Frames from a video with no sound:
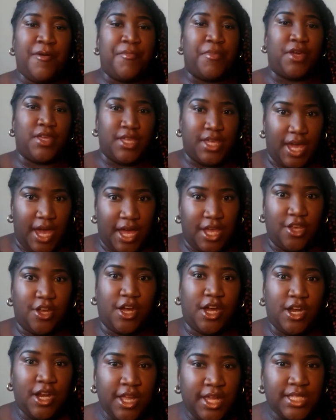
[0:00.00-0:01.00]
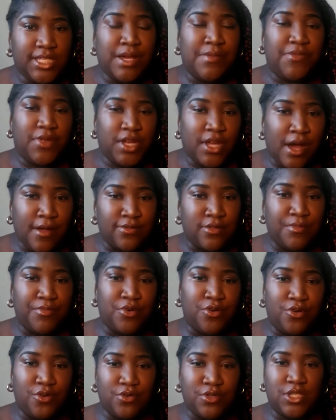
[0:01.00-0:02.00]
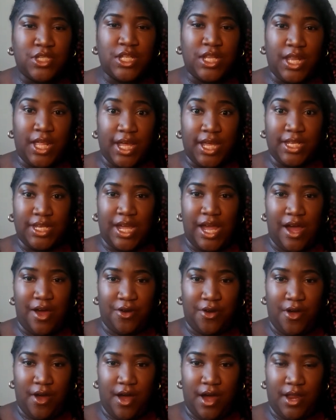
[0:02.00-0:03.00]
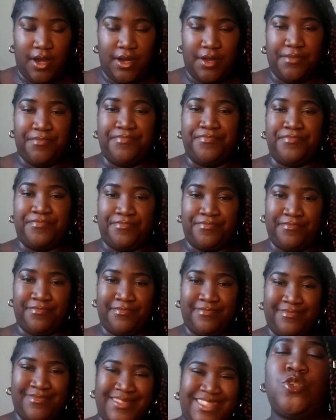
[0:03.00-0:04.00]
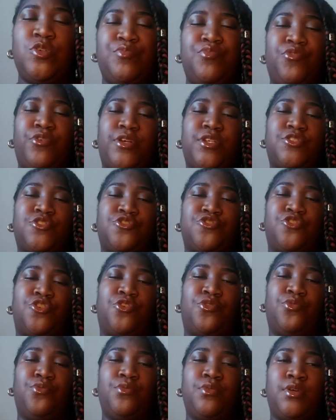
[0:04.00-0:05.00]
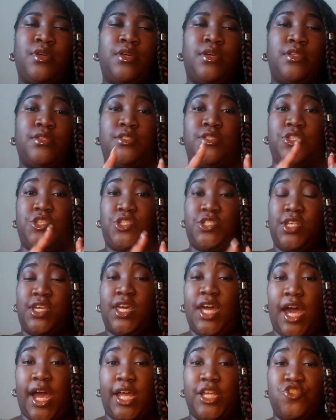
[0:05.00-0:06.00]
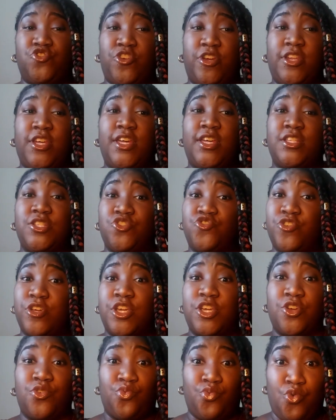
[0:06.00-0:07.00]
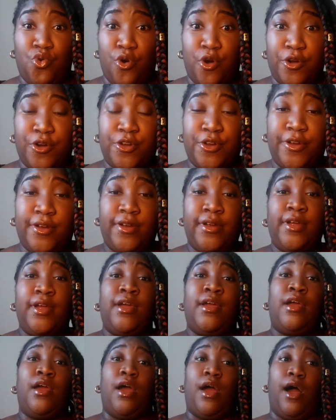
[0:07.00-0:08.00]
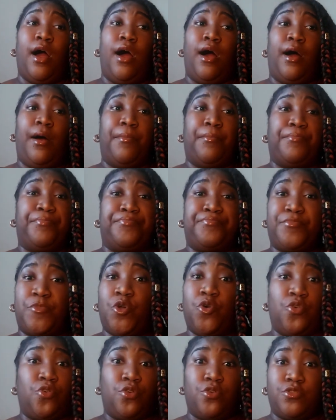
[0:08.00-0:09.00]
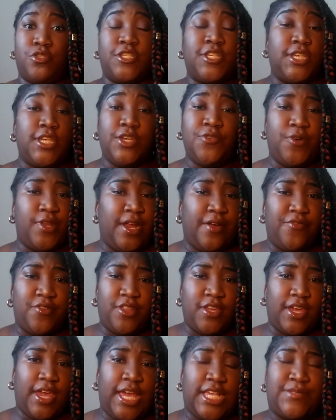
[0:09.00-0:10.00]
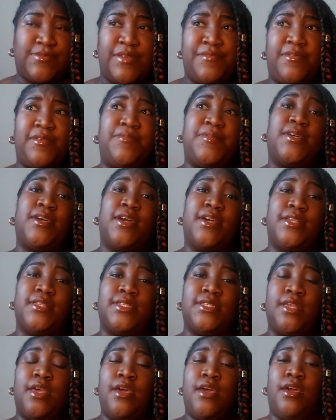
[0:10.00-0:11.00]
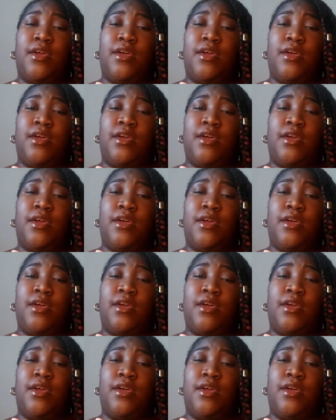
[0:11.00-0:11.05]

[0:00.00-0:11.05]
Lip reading: but yeah, you're gonna need something comfortable to lay down on. Important to note to stay hydrated and drink your water, or tea, whatever the case may be, because